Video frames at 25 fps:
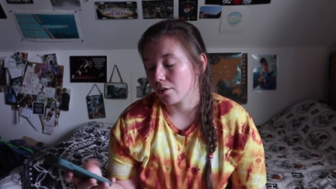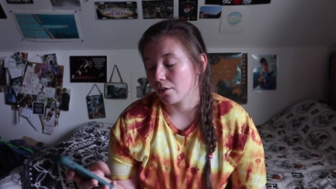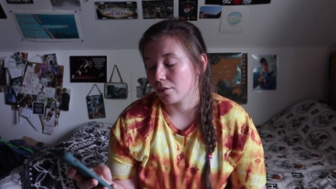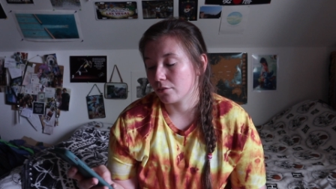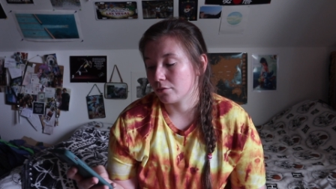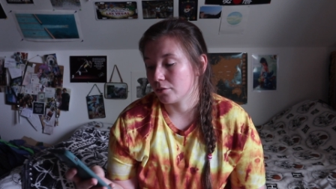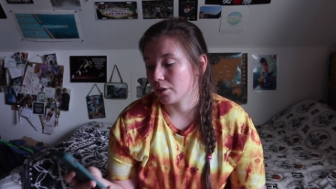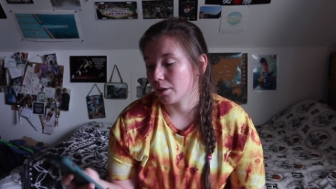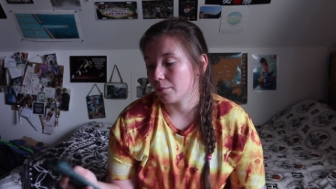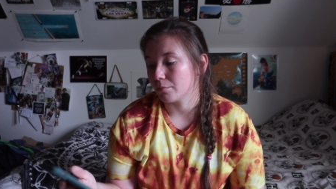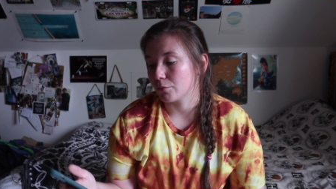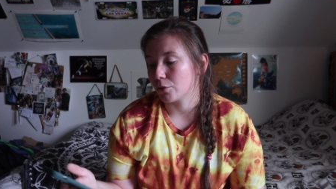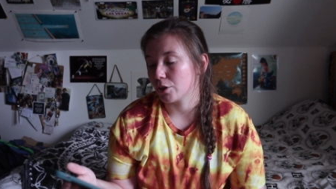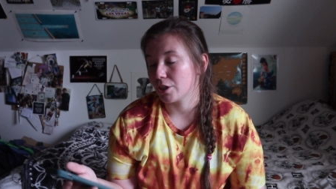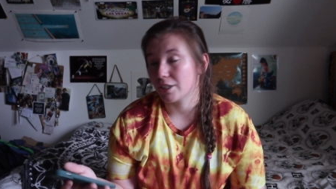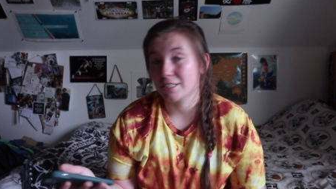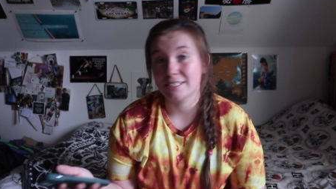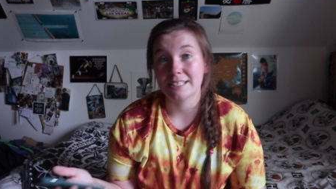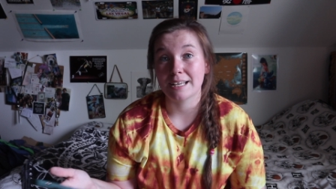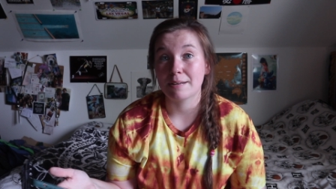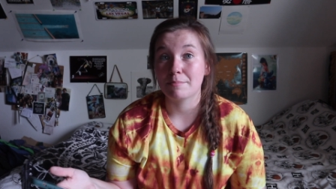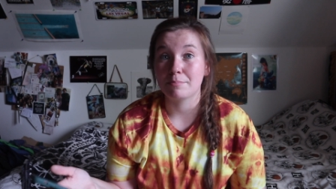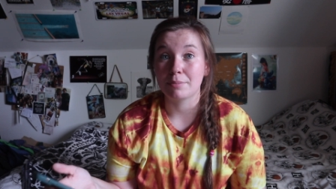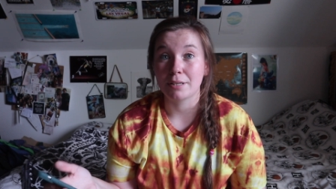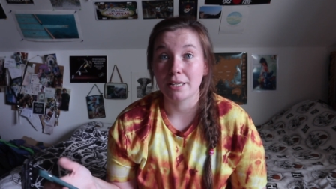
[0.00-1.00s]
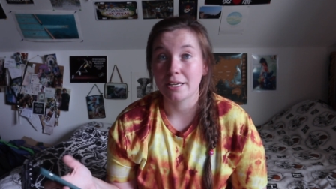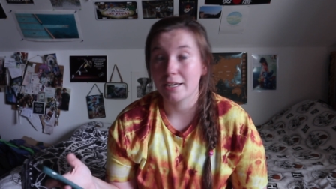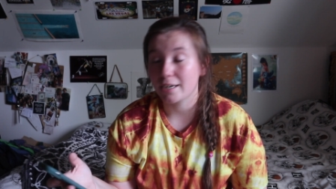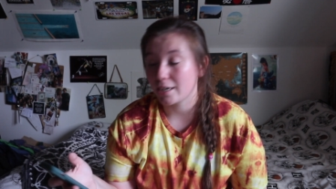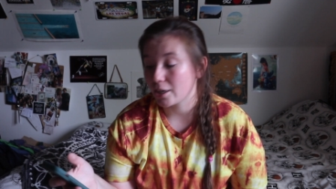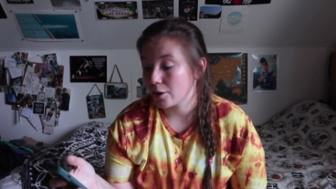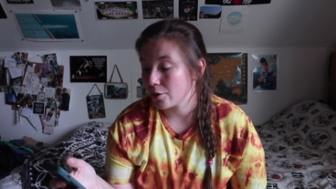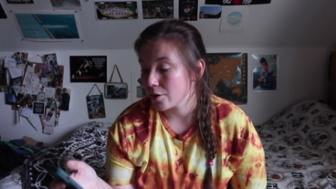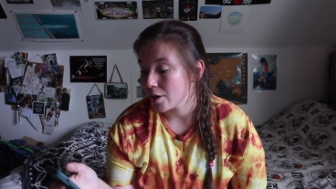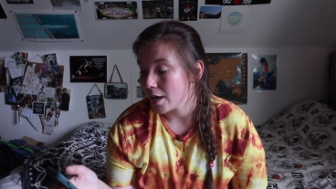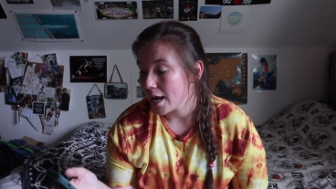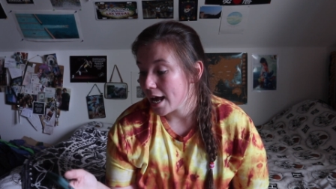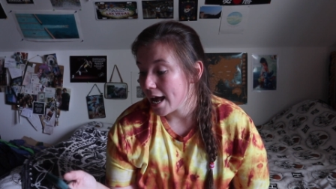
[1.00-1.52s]
well, I'm going to sit and play it now.
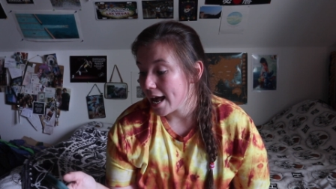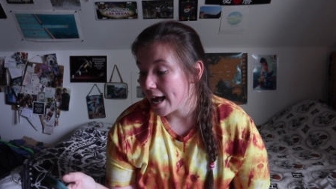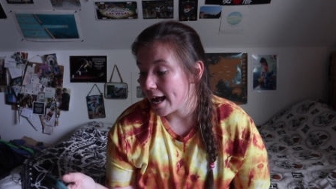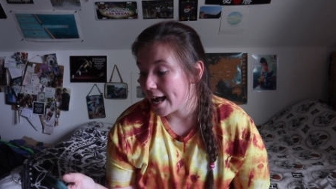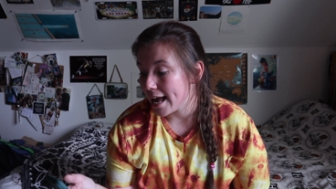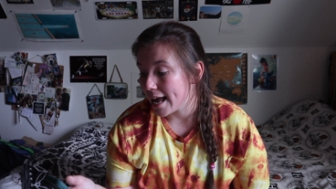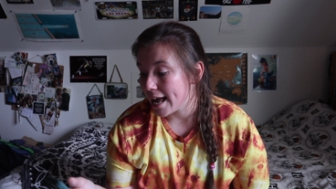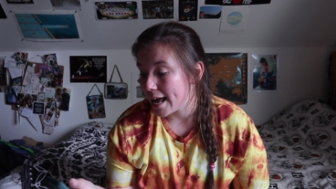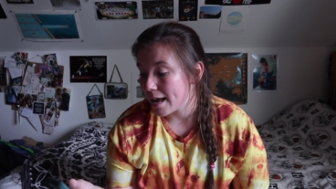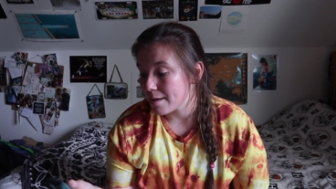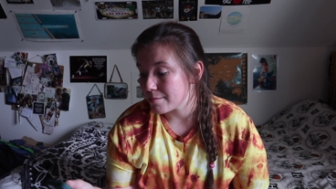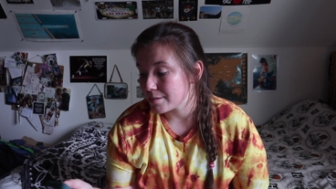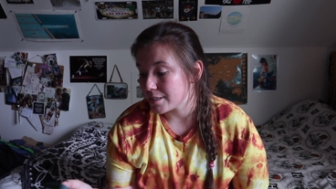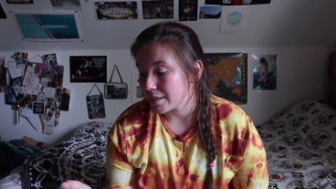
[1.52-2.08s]
And um, so I've